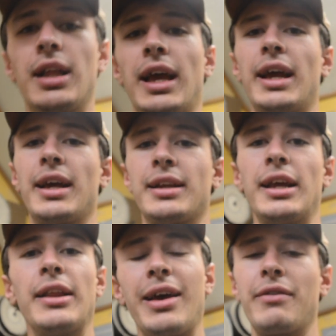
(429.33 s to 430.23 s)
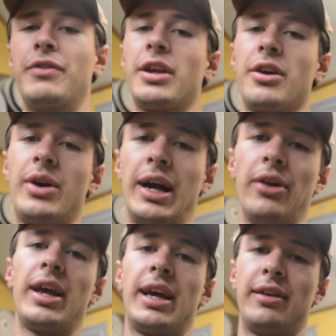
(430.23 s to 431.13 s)
And in that video,
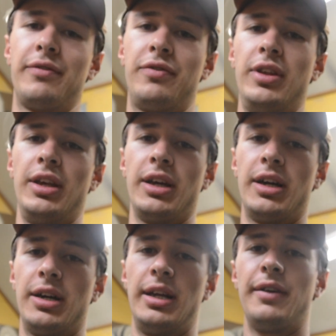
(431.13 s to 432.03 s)
I'll have the